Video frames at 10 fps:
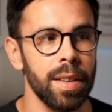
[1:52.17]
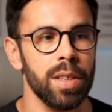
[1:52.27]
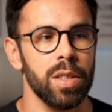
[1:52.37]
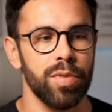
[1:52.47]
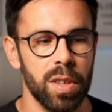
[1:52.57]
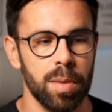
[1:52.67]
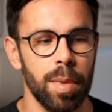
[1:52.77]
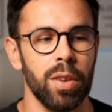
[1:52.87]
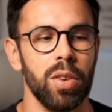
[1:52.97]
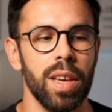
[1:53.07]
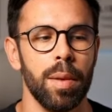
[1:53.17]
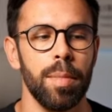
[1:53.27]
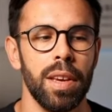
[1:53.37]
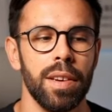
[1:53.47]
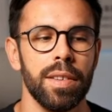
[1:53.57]
So for example, I could come
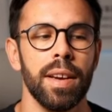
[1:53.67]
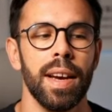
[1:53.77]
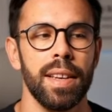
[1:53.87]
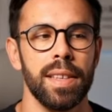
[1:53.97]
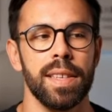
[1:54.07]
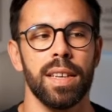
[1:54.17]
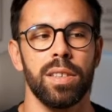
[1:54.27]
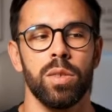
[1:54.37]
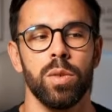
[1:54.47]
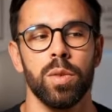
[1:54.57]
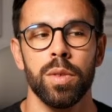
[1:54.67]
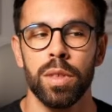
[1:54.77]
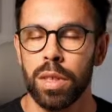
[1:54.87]
here and decide to